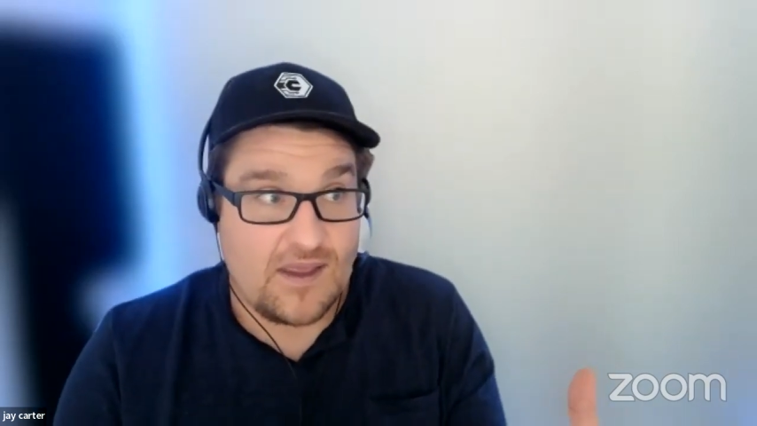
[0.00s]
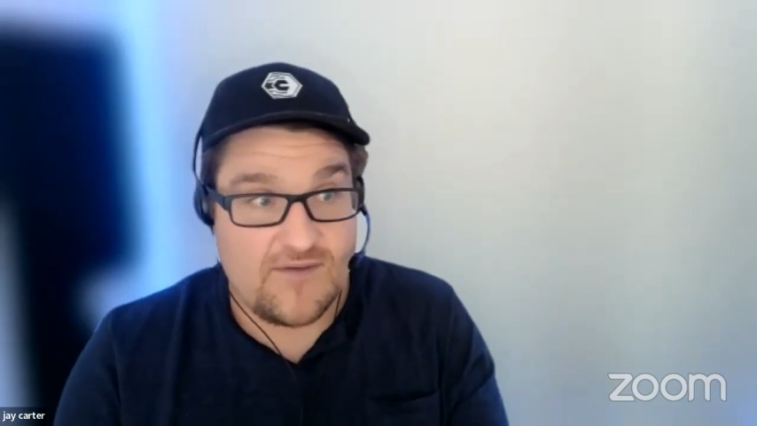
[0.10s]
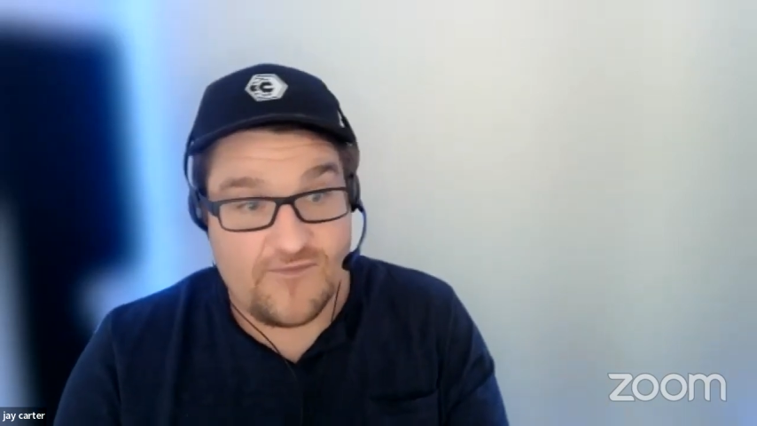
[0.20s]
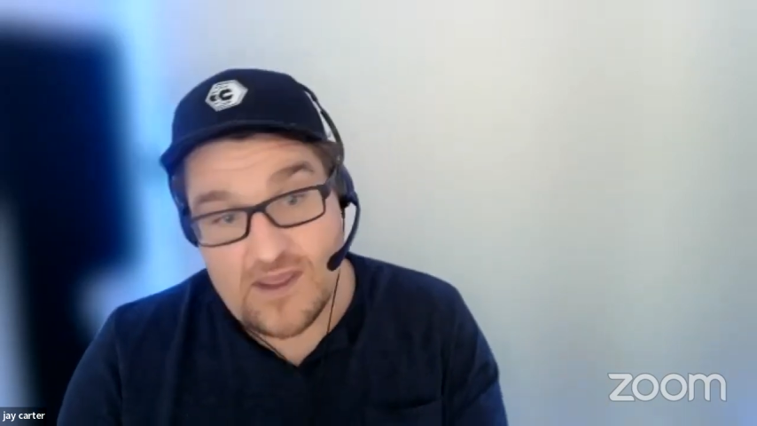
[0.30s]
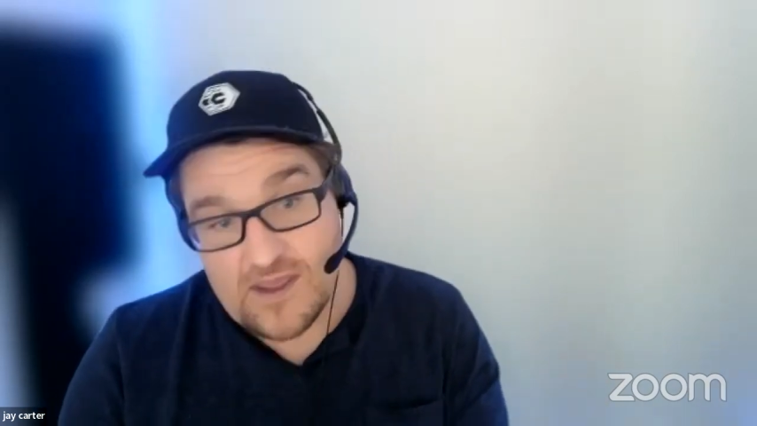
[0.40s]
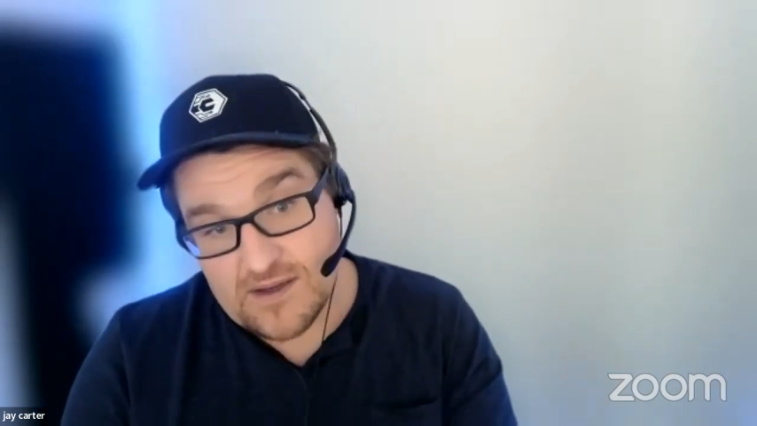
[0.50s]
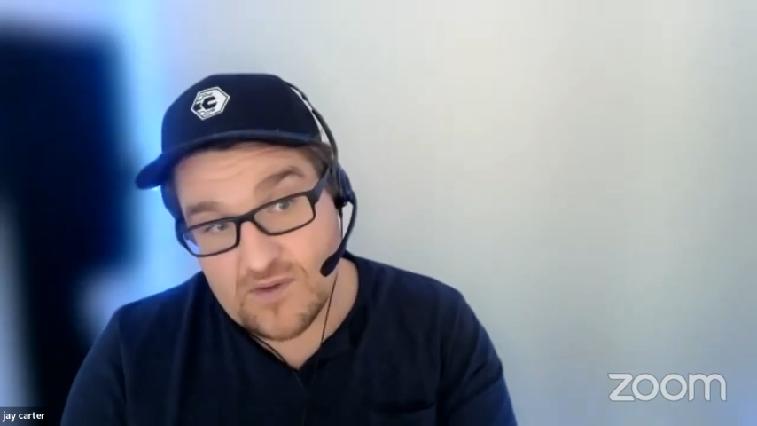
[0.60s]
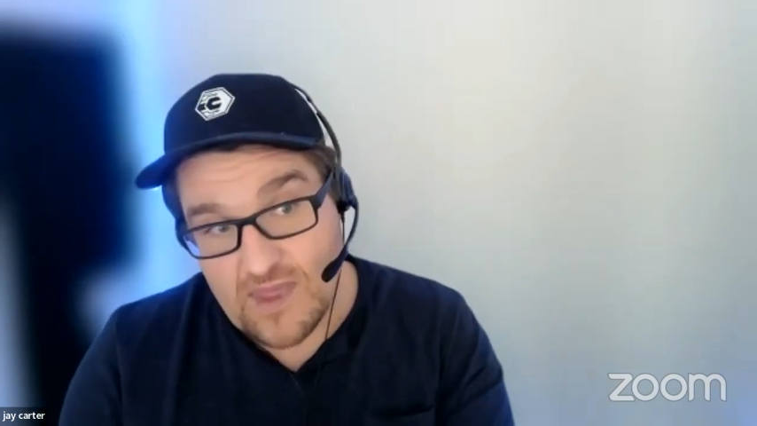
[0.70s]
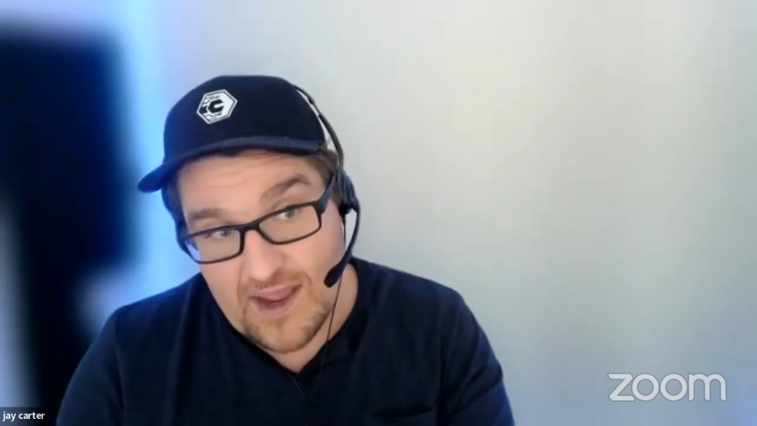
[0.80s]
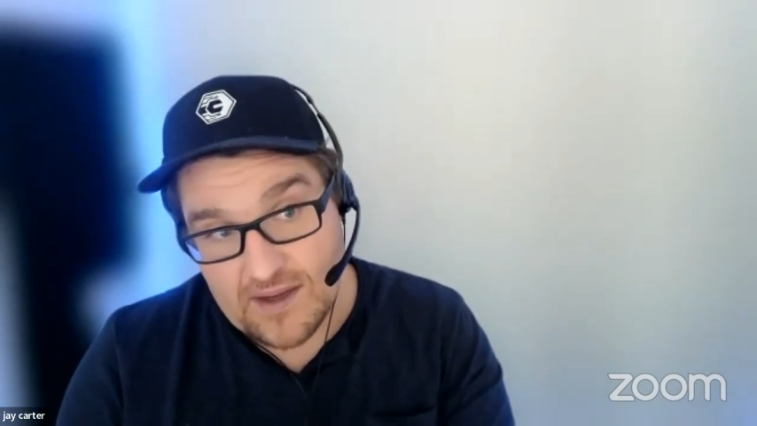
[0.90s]
if he can do
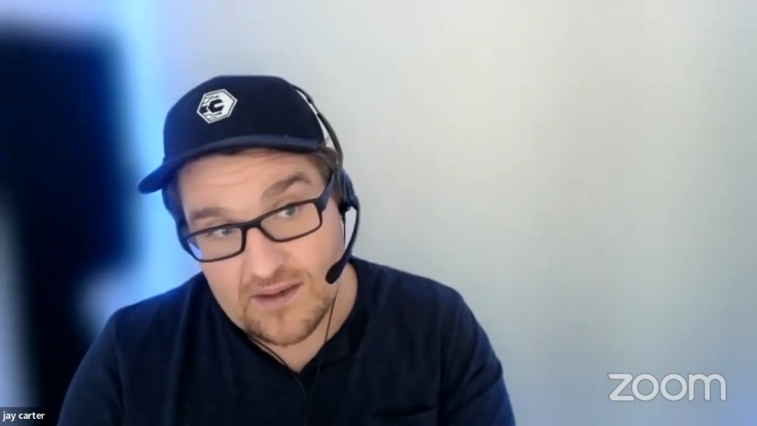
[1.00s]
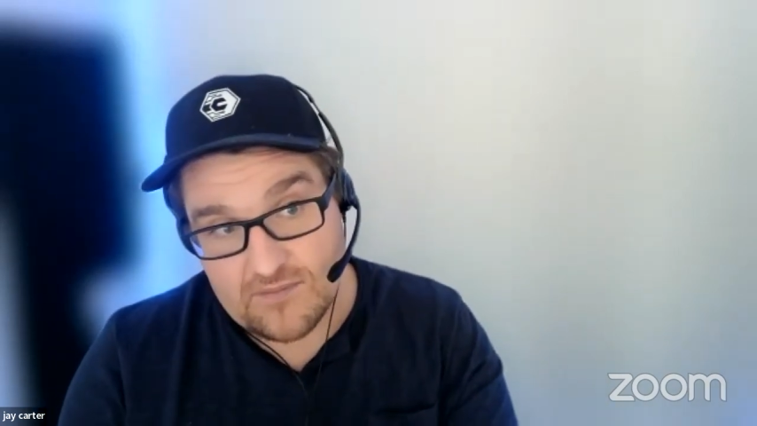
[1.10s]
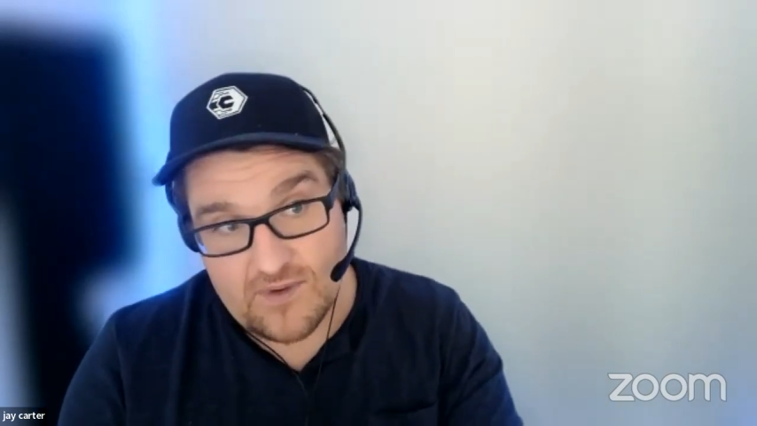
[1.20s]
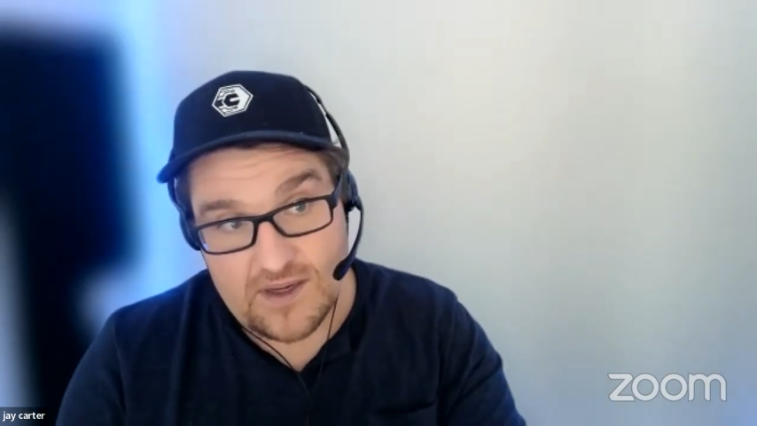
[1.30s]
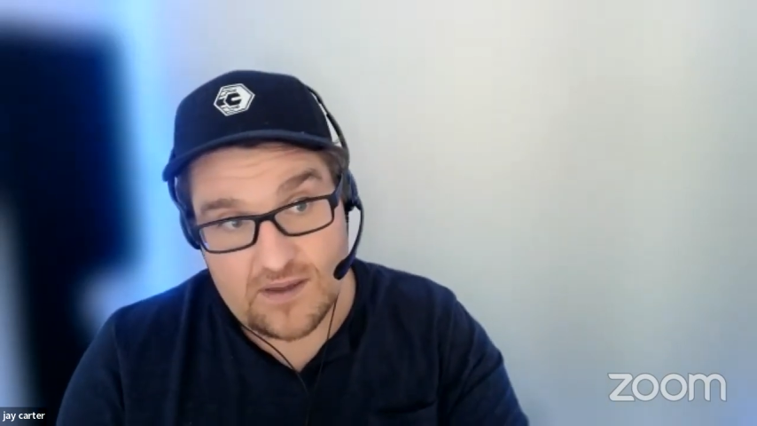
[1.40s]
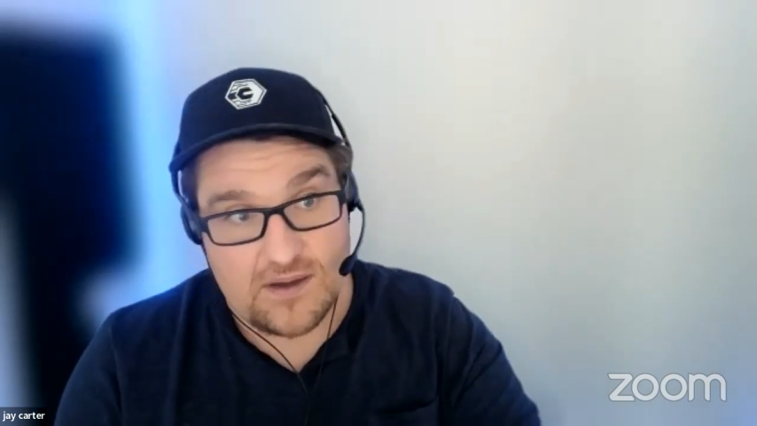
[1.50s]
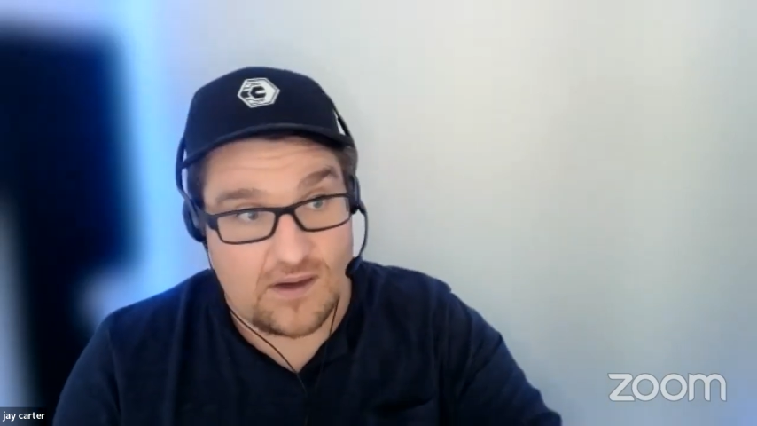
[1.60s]
that, right?